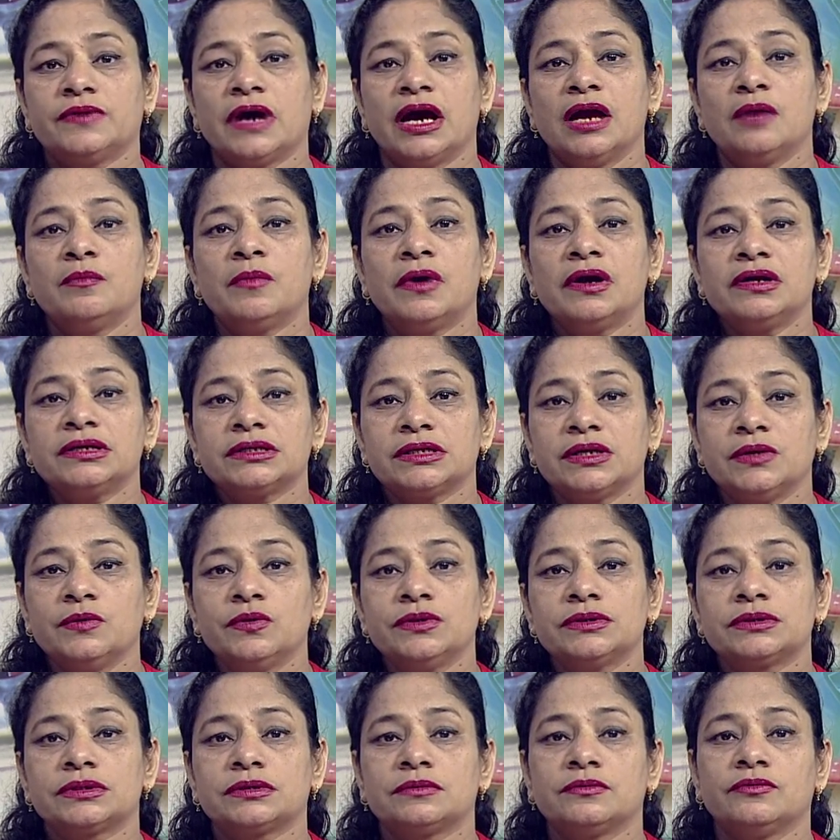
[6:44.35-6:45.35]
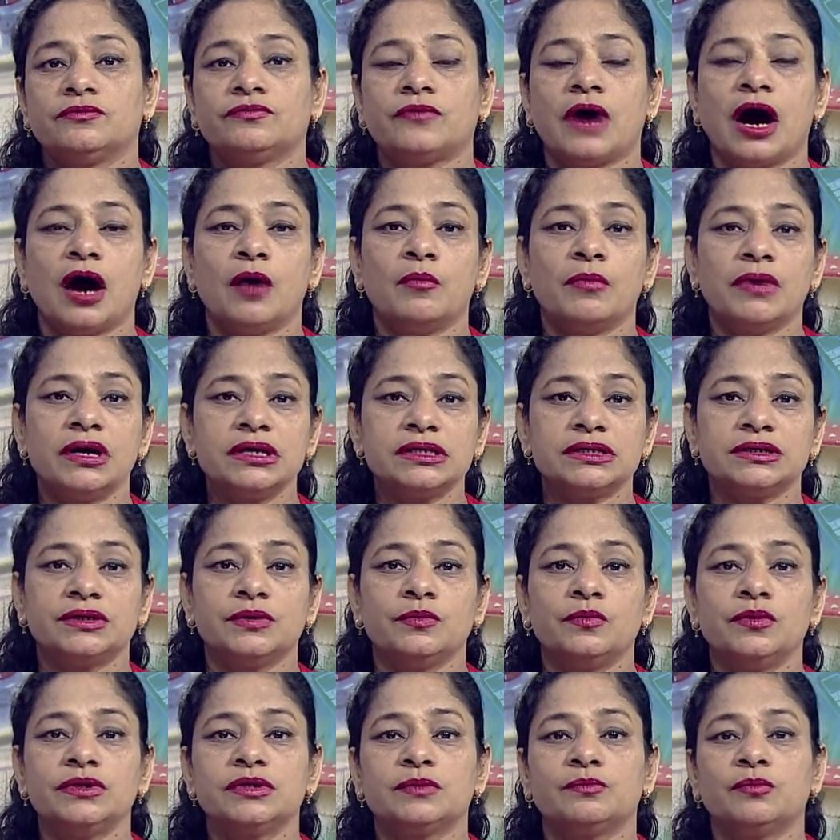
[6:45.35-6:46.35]
Farmers use, farmers
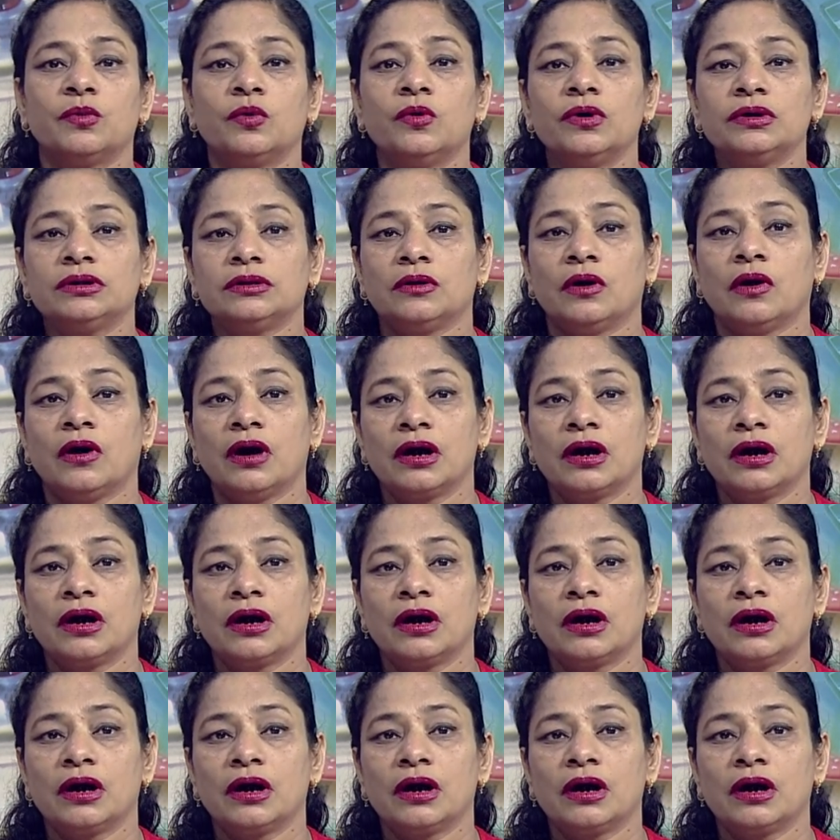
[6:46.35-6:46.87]
use both